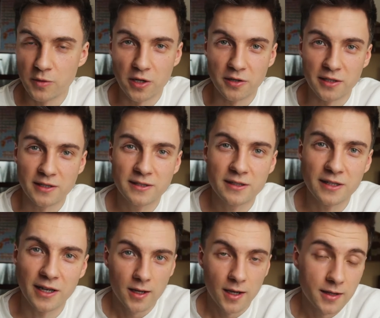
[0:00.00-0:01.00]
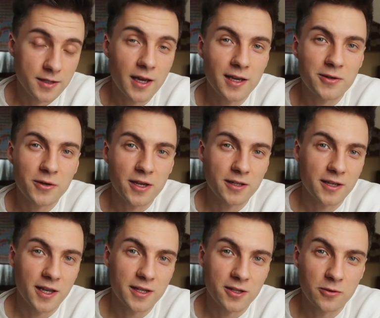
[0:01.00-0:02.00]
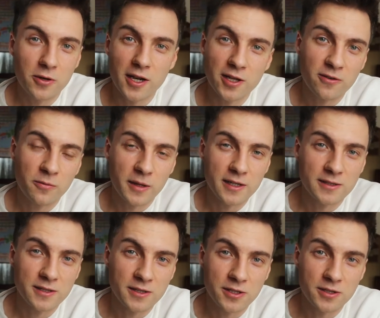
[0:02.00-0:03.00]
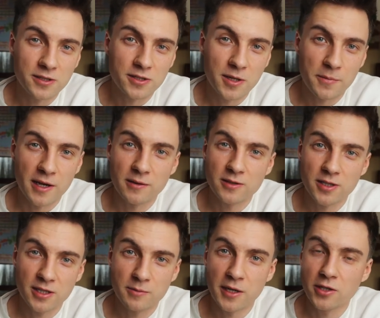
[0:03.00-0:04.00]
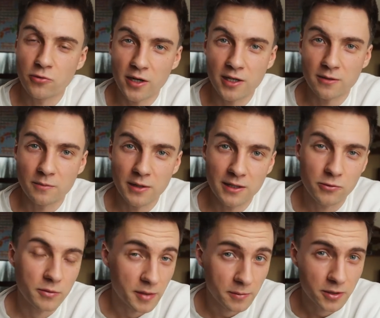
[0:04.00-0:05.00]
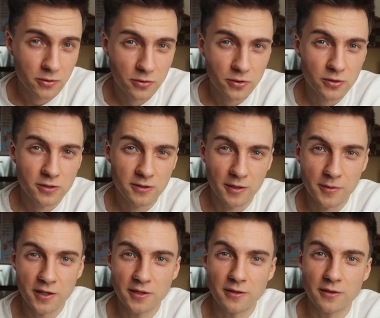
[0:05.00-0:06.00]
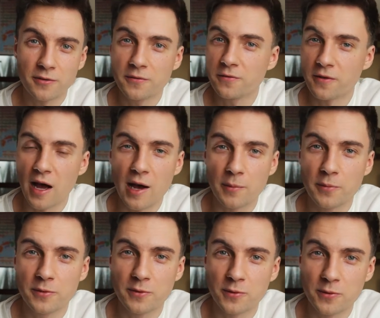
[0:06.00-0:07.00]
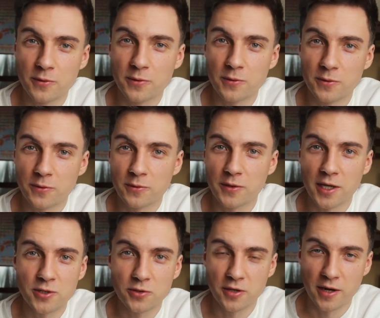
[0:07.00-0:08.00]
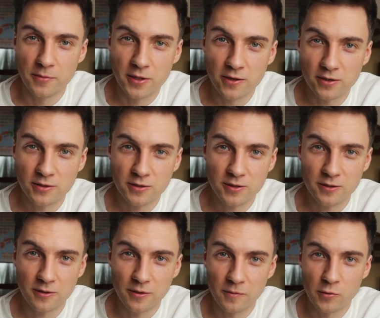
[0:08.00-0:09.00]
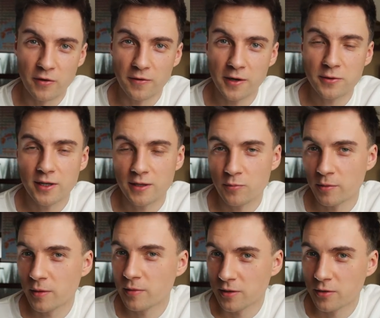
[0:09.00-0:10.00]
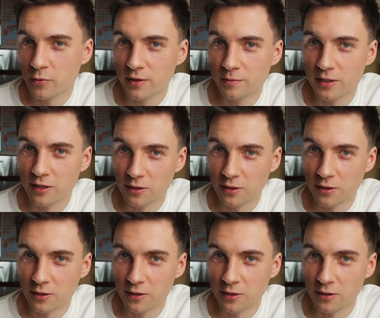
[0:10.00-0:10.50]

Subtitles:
to be honest. And yeah, you can get to a lot of places in Japan just by train, but remember to use some kind of app to get you there, because without that, probably you will be